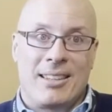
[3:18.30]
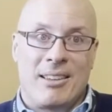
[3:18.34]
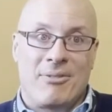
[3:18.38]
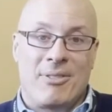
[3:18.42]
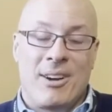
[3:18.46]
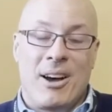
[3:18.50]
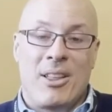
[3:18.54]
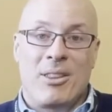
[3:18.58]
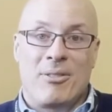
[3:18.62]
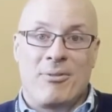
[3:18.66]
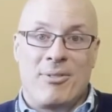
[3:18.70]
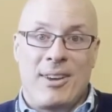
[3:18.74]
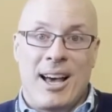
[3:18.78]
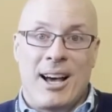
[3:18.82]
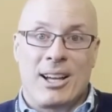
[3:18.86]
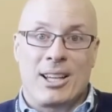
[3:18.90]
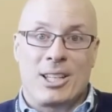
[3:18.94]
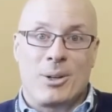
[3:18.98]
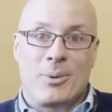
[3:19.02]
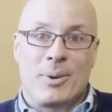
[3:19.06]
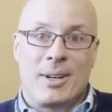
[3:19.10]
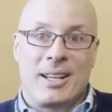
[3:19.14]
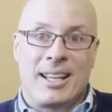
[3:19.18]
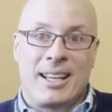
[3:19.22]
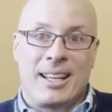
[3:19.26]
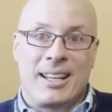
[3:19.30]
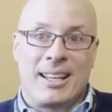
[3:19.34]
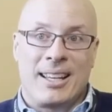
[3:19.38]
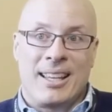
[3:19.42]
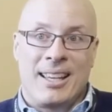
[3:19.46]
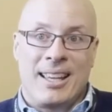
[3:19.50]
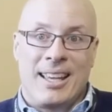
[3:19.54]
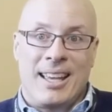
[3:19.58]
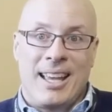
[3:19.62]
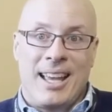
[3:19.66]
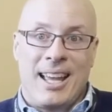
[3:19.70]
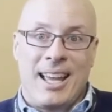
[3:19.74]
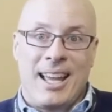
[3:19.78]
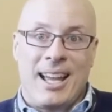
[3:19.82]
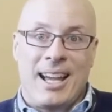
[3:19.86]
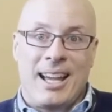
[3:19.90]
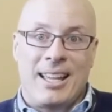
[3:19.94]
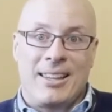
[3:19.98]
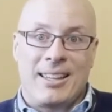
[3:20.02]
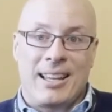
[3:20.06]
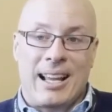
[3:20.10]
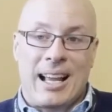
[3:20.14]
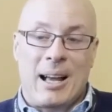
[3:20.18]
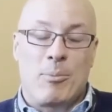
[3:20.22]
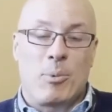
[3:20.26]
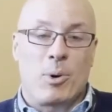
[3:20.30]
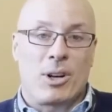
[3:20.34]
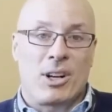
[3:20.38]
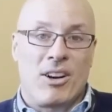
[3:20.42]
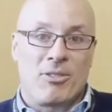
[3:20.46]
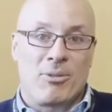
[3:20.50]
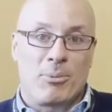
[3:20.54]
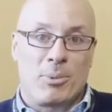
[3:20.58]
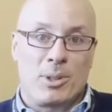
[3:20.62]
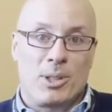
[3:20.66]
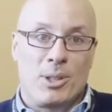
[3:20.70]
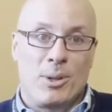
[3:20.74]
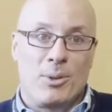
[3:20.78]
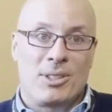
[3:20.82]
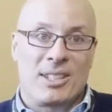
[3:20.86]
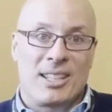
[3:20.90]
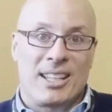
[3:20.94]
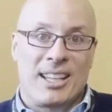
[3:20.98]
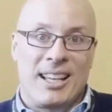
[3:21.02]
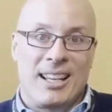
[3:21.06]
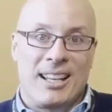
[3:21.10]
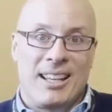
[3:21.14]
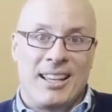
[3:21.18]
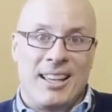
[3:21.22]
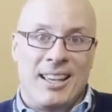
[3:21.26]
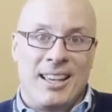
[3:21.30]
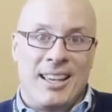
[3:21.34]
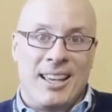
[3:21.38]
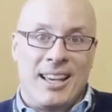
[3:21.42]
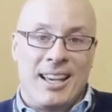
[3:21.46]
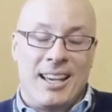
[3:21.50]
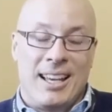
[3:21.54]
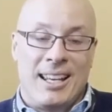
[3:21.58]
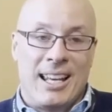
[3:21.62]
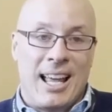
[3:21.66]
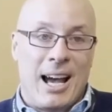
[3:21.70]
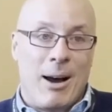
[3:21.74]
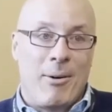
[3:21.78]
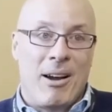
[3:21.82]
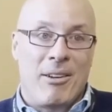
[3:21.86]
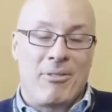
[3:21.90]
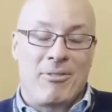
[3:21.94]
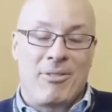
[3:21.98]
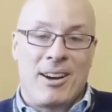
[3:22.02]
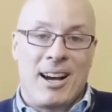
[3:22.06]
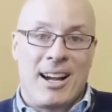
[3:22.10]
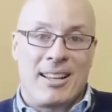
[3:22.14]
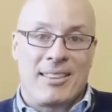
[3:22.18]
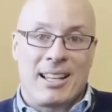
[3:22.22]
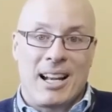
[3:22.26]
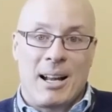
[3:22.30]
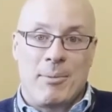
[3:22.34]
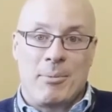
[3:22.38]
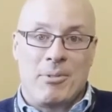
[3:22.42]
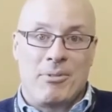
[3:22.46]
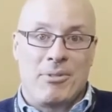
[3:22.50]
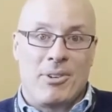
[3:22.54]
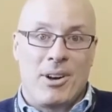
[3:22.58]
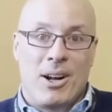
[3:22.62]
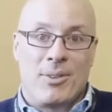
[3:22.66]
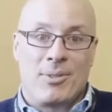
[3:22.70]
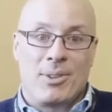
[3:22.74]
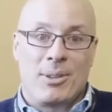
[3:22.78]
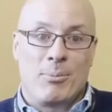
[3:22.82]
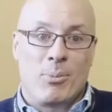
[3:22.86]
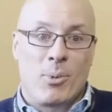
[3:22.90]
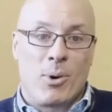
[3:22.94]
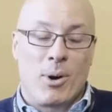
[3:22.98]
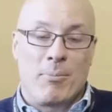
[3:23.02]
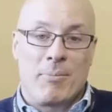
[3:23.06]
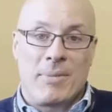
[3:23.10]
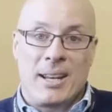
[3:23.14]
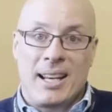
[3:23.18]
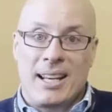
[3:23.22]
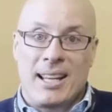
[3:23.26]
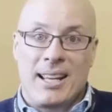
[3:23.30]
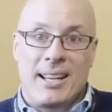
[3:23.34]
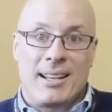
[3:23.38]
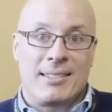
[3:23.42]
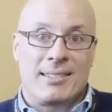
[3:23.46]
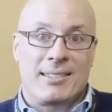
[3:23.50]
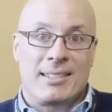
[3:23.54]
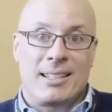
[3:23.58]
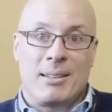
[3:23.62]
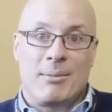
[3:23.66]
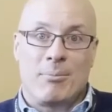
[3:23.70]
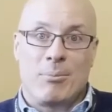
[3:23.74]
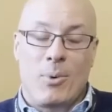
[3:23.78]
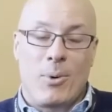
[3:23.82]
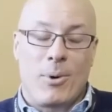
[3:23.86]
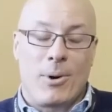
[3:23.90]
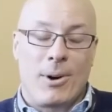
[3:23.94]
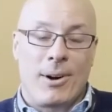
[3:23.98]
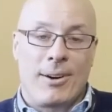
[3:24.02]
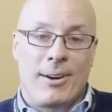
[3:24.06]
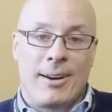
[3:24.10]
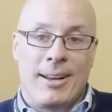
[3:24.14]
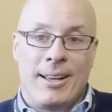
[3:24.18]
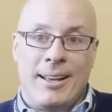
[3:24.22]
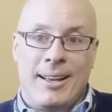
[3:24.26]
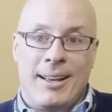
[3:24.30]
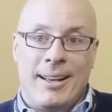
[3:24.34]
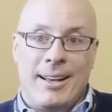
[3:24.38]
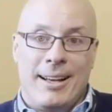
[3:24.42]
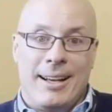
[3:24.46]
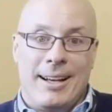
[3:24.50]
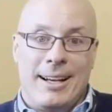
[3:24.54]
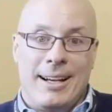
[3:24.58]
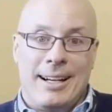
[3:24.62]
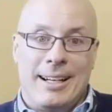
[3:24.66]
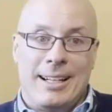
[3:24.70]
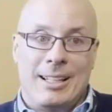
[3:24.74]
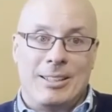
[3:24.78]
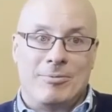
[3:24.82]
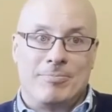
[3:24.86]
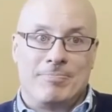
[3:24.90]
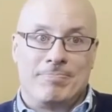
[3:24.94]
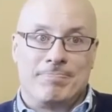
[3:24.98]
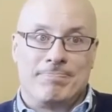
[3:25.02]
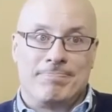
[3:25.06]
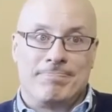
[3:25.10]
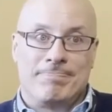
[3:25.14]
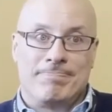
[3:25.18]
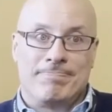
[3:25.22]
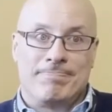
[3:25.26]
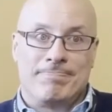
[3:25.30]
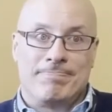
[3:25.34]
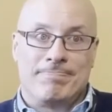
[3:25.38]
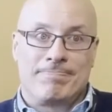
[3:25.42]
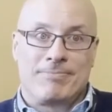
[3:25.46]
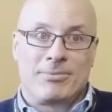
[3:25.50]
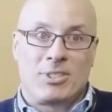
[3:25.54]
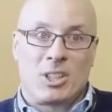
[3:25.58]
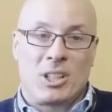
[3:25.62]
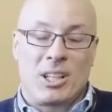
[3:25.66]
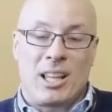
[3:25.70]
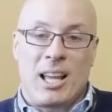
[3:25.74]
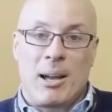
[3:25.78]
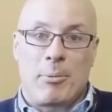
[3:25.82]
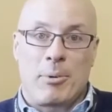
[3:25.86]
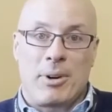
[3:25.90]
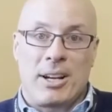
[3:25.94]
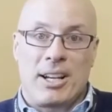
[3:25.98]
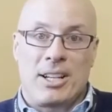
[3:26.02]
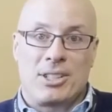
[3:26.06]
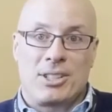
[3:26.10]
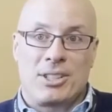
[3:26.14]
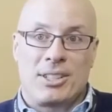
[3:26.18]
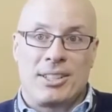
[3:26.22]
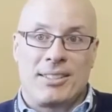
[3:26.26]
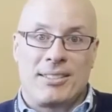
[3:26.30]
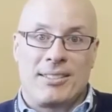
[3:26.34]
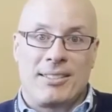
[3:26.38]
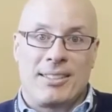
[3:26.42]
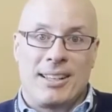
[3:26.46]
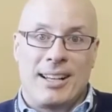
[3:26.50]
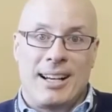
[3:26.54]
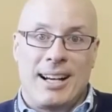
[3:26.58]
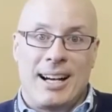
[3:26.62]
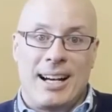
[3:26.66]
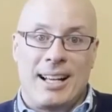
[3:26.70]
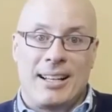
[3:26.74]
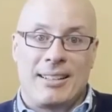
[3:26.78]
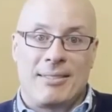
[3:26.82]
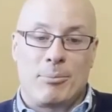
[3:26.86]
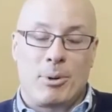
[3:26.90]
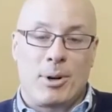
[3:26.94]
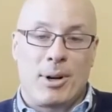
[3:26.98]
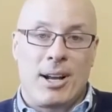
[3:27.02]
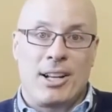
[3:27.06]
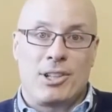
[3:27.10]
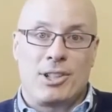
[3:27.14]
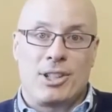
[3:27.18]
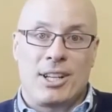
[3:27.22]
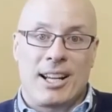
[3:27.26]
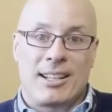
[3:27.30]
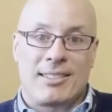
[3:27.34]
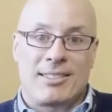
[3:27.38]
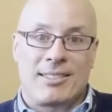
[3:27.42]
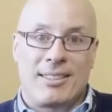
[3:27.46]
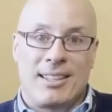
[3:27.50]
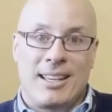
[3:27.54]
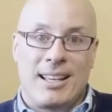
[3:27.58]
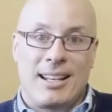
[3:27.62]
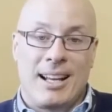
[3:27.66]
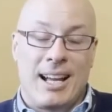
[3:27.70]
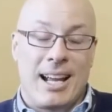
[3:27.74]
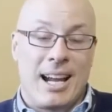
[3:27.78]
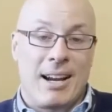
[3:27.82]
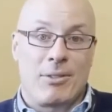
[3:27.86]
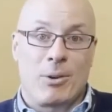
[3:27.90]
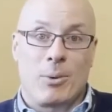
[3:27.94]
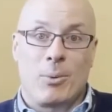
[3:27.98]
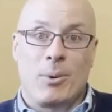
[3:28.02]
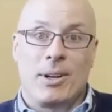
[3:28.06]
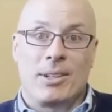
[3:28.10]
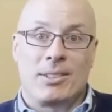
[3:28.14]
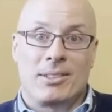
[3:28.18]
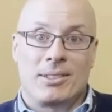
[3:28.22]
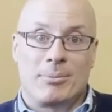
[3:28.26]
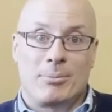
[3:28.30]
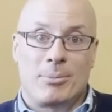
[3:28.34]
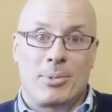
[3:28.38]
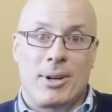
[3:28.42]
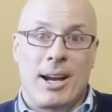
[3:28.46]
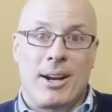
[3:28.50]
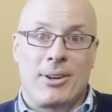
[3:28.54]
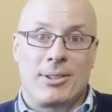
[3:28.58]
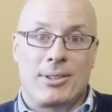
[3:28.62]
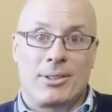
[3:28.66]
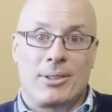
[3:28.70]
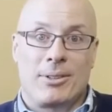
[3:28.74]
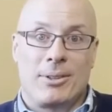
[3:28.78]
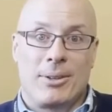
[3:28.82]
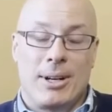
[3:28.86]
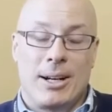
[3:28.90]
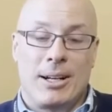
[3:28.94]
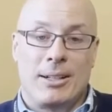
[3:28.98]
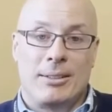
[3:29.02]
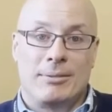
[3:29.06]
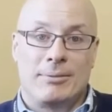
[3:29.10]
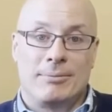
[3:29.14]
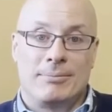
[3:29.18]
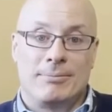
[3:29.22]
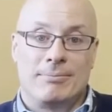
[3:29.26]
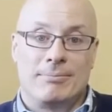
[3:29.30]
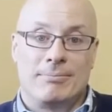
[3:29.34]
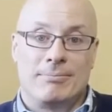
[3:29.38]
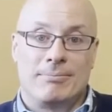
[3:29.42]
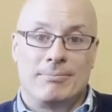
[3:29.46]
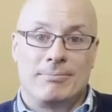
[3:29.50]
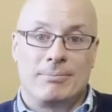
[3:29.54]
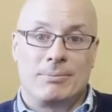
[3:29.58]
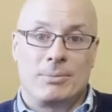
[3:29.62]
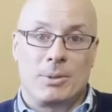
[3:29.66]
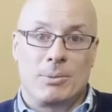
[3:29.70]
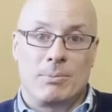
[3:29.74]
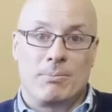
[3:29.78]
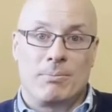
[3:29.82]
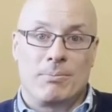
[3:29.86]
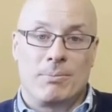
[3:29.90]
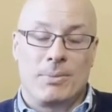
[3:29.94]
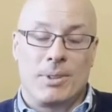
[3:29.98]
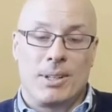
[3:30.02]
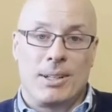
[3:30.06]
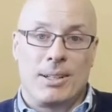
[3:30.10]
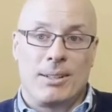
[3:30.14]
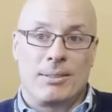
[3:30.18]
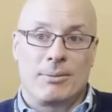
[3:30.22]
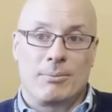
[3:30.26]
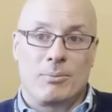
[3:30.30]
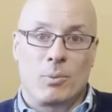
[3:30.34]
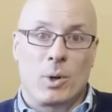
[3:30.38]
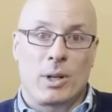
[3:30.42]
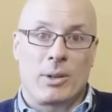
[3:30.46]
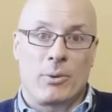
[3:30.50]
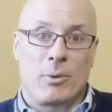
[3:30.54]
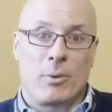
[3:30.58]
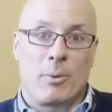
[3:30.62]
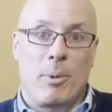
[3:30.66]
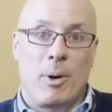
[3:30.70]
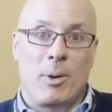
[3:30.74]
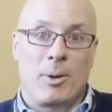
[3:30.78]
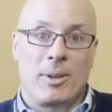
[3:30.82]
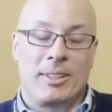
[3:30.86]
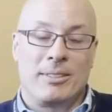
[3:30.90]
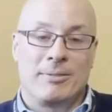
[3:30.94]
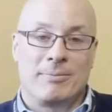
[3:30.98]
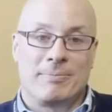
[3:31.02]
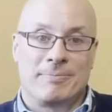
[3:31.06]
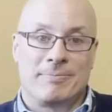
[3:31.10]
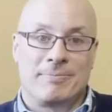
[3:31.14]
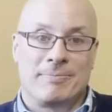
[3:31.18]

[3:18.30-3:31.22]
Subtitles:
they found the value in it and they got more comfortable using it. And now I find that I'm involved in more meetings and more collaboration on projects than I ever was prior to working remotely.